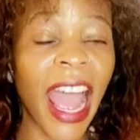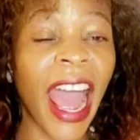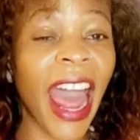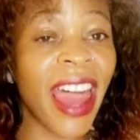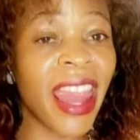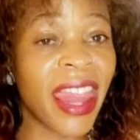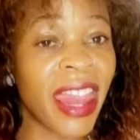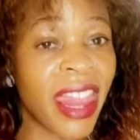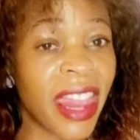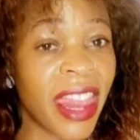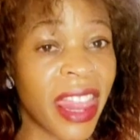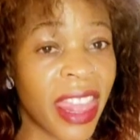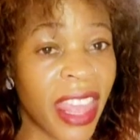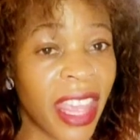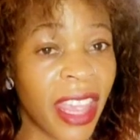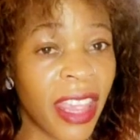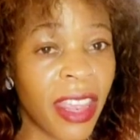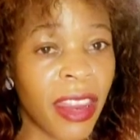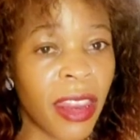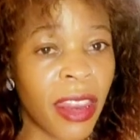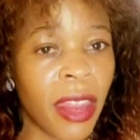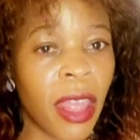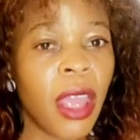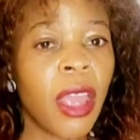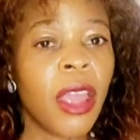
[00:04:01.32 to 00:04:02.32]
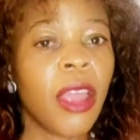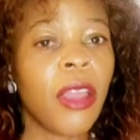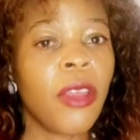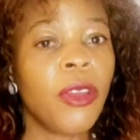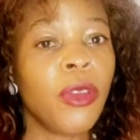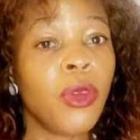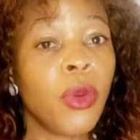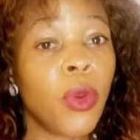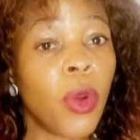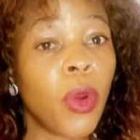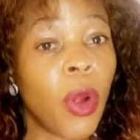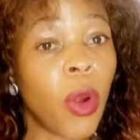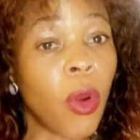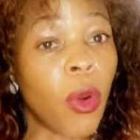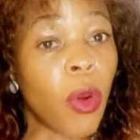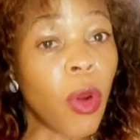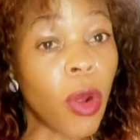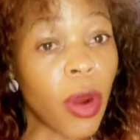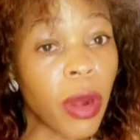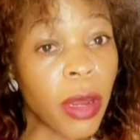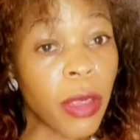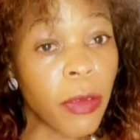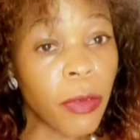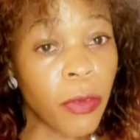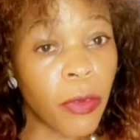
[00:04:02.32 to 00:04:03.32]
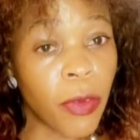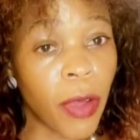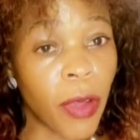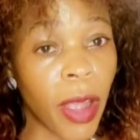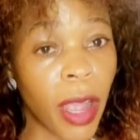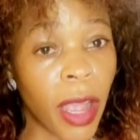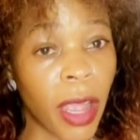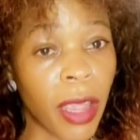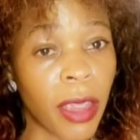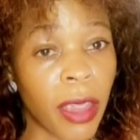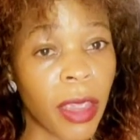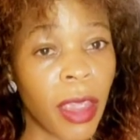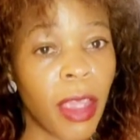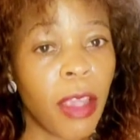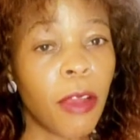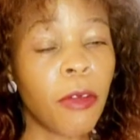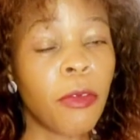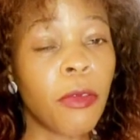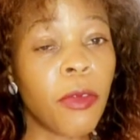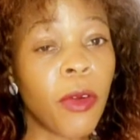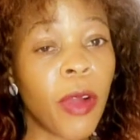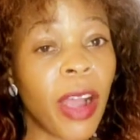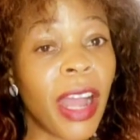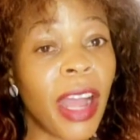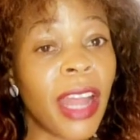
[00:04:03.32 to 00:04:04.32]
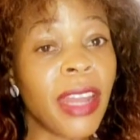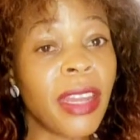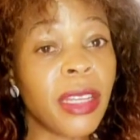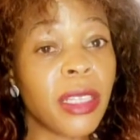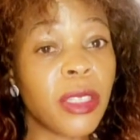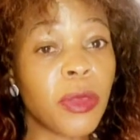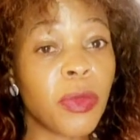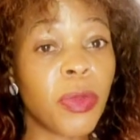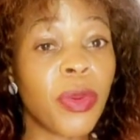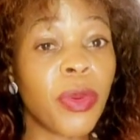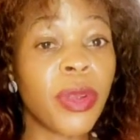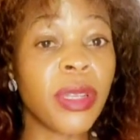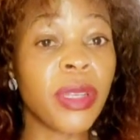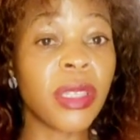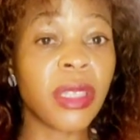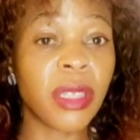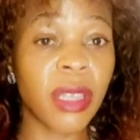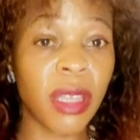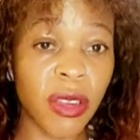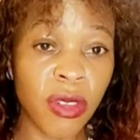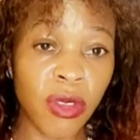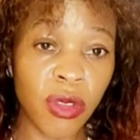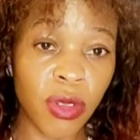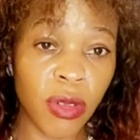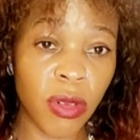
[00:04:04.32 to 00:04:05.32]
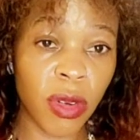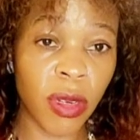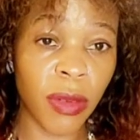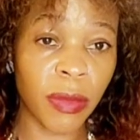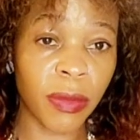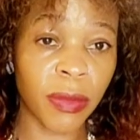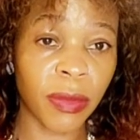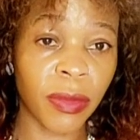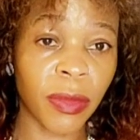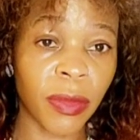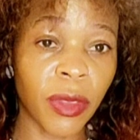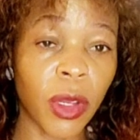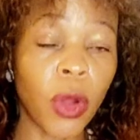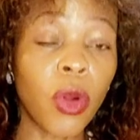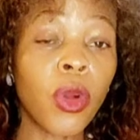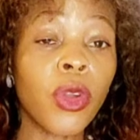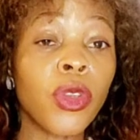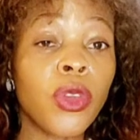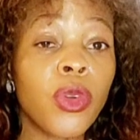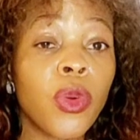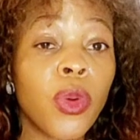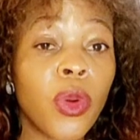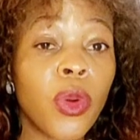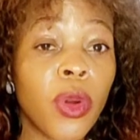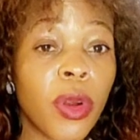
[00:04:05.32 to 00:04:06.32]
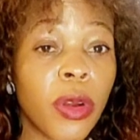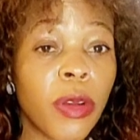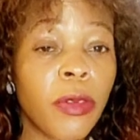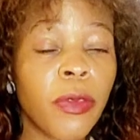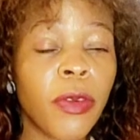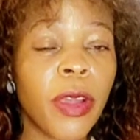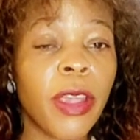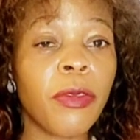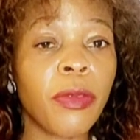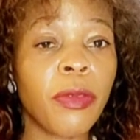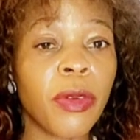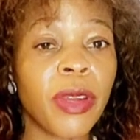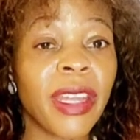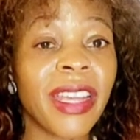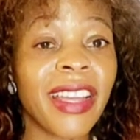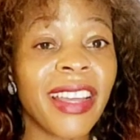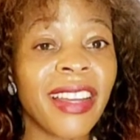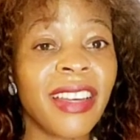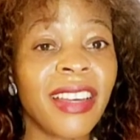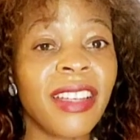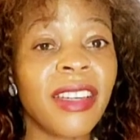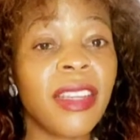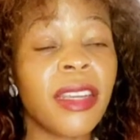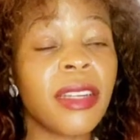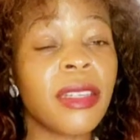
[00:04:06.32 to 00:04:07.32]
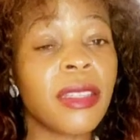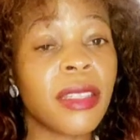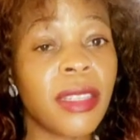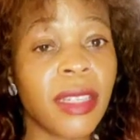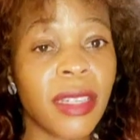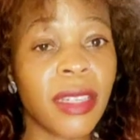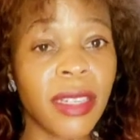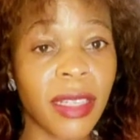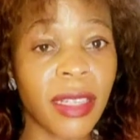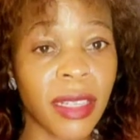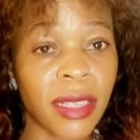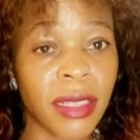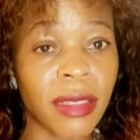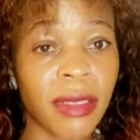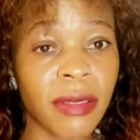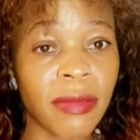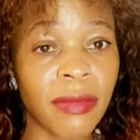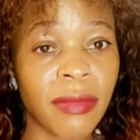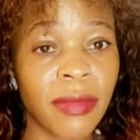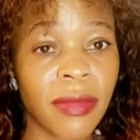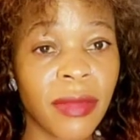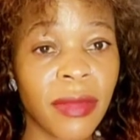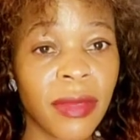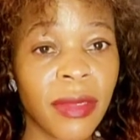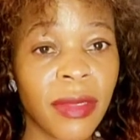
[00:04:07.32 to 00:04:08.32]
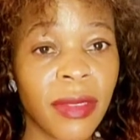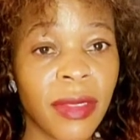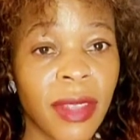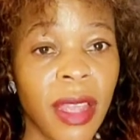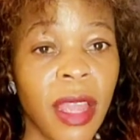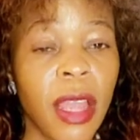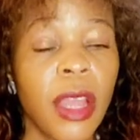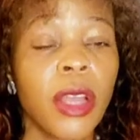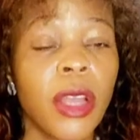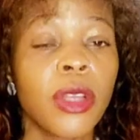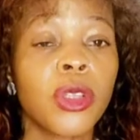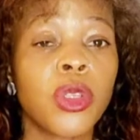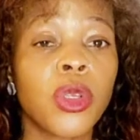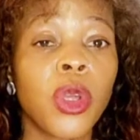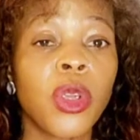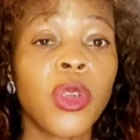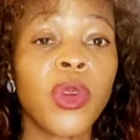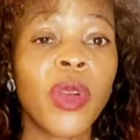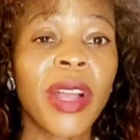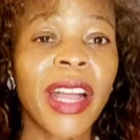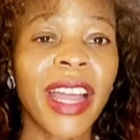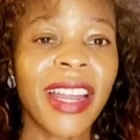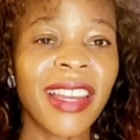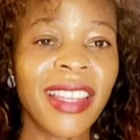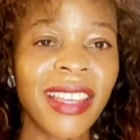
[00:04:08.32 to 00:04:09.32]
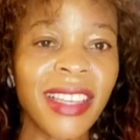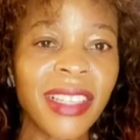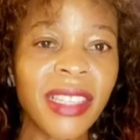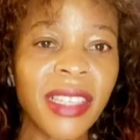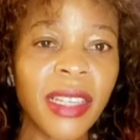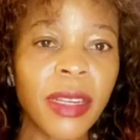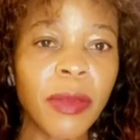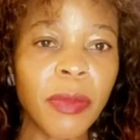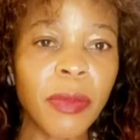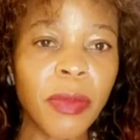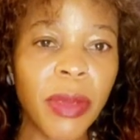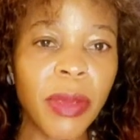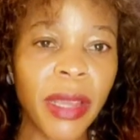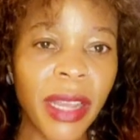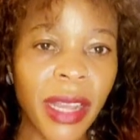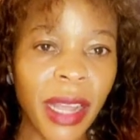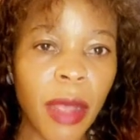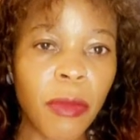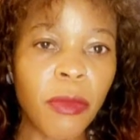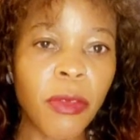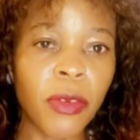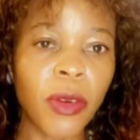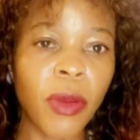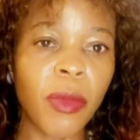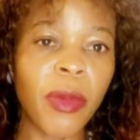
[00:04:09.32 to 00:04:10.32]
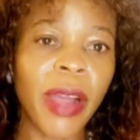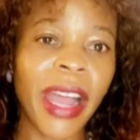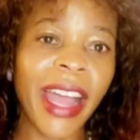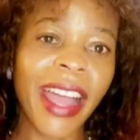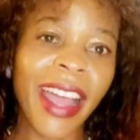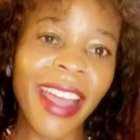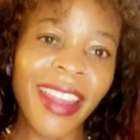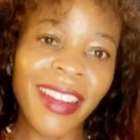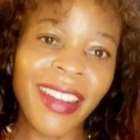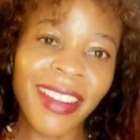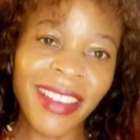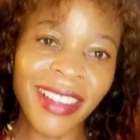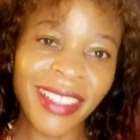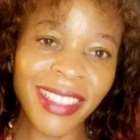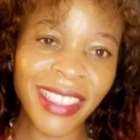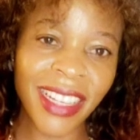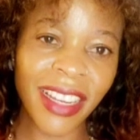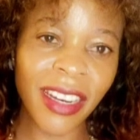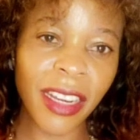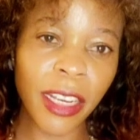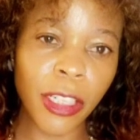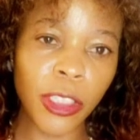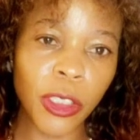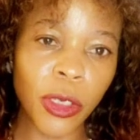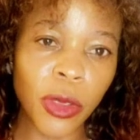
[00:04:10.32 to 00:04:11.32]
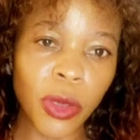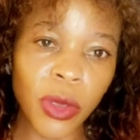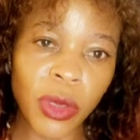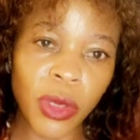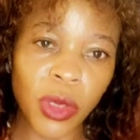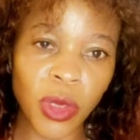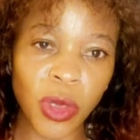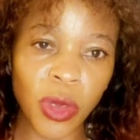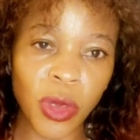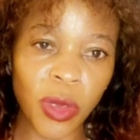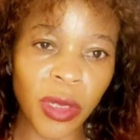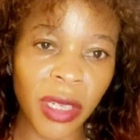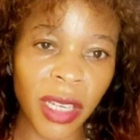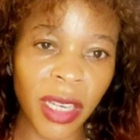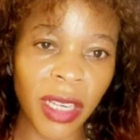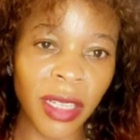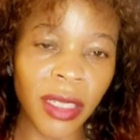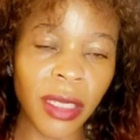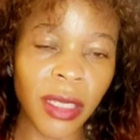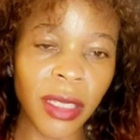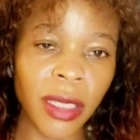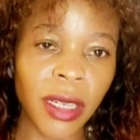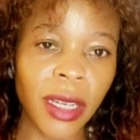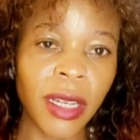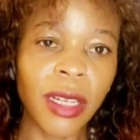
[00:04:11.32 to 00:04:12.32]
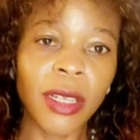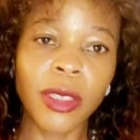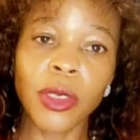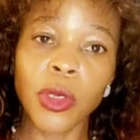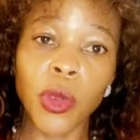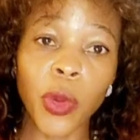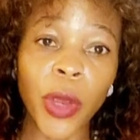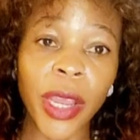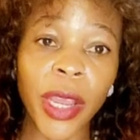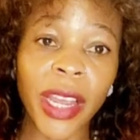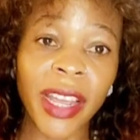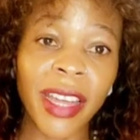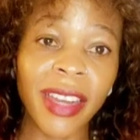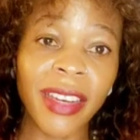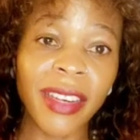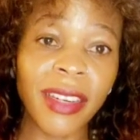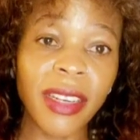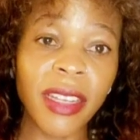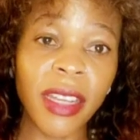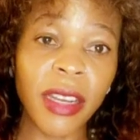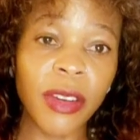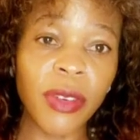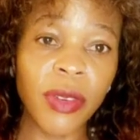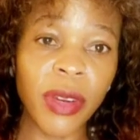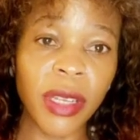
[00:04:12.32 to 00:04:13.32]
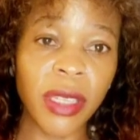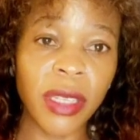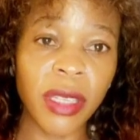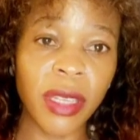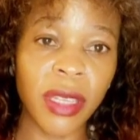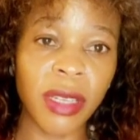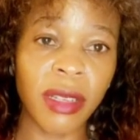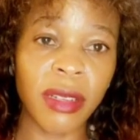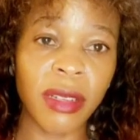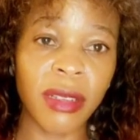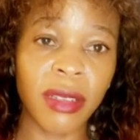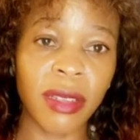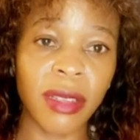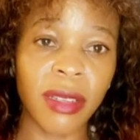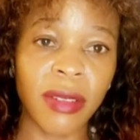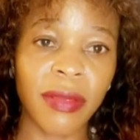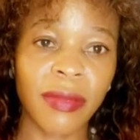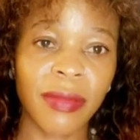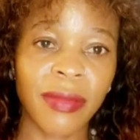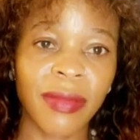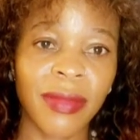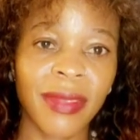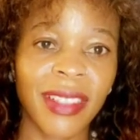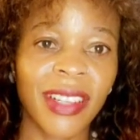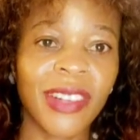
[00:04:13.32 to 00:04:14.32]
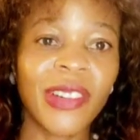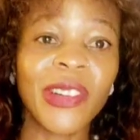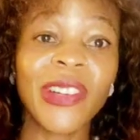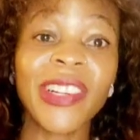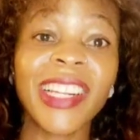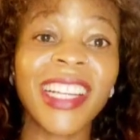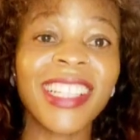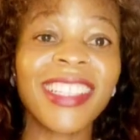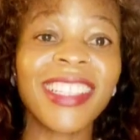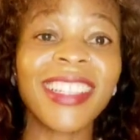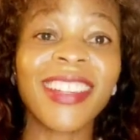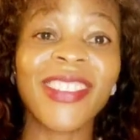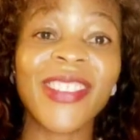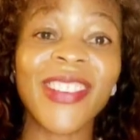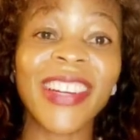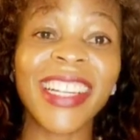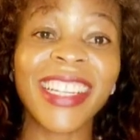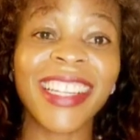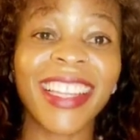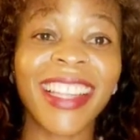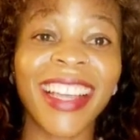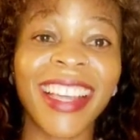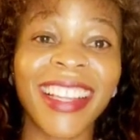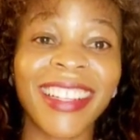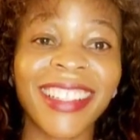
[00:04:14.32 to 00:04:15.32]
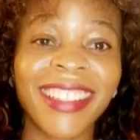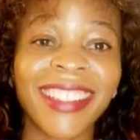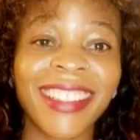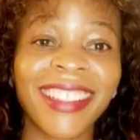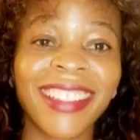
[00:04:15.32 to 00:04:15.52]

and then you qualify for an express entry, or you qualify for the Canadian status. So you can easily become from an international student to a Canadian resident. Who doesn't want that?